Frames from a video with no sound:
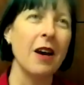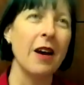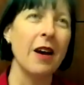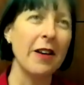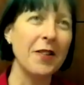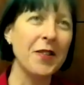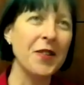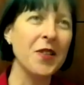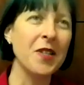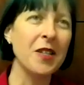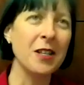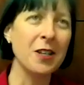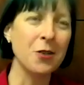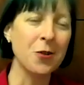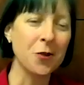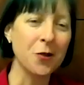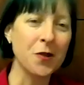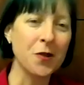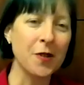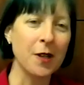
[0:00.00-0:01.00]
It's an
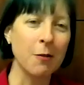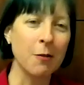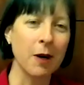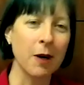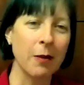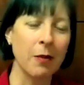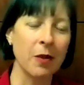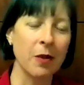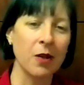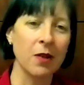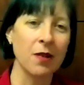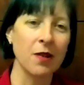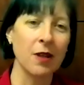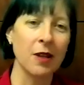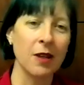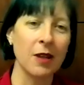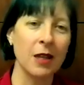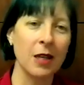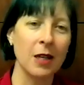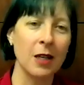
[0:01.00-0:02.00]
interesting one because I
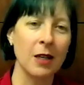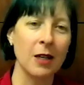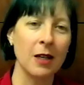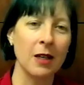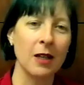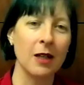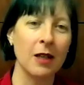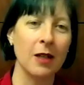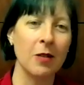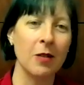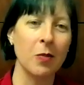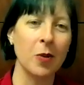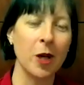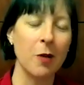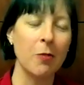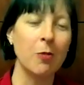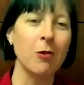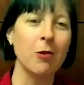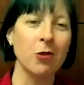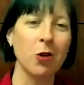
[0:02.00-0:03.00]
think
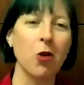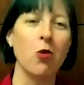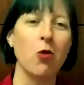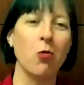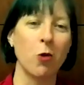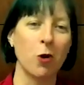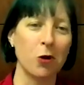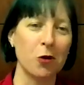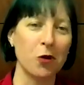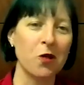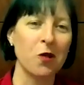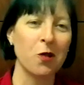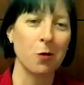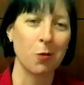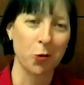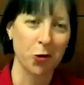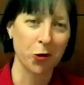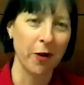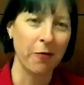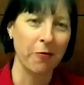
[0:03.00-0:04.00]
people don't want to
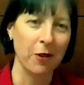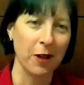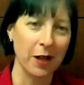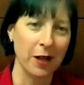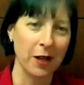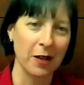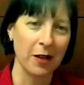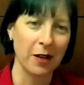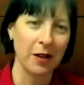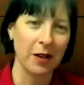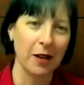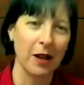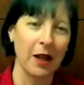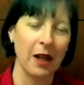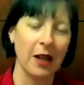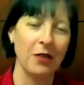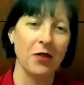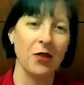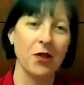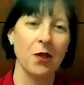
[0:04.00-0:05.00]
stop traveling.
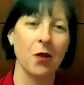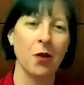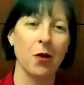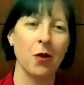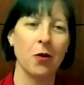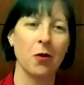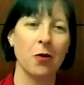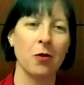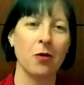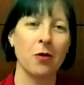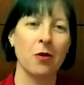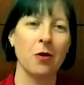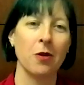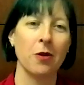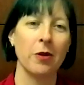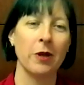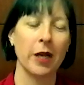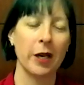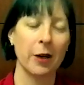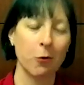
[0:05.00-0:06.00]
And so
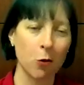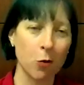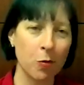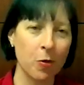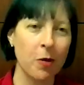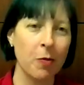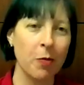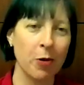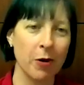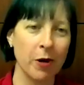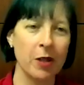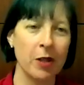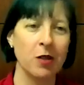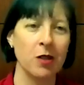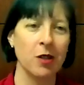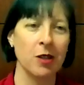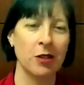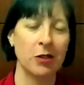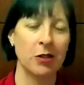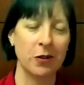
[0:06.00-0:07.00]
there will be
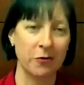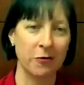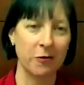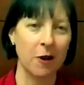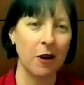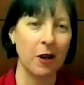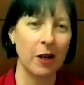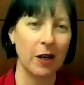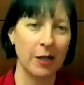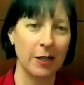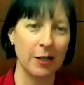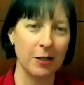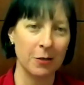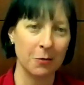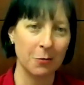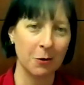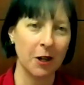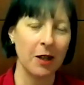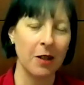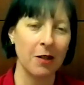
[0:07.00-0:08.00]
pressure to find
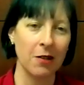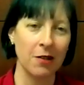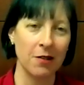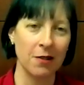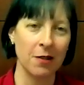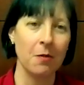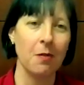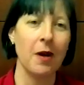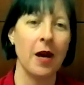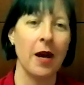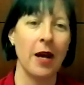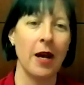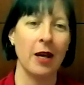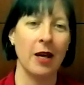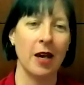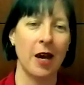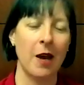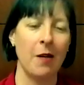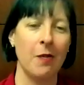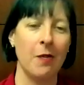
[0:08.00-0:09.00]
ways to make
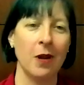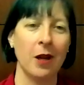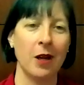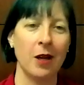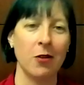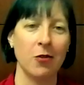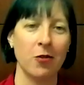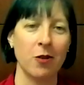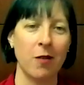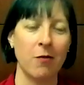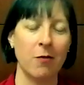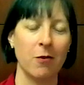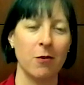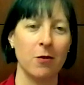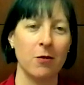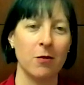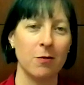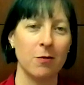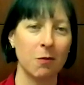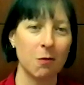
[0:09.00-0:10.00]
airplane
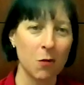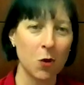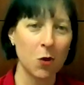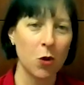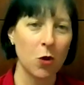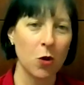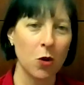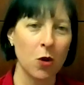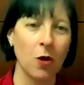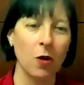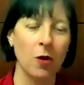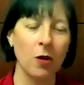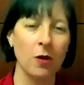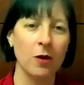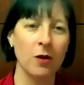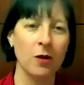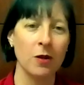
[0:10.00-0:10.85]
travel more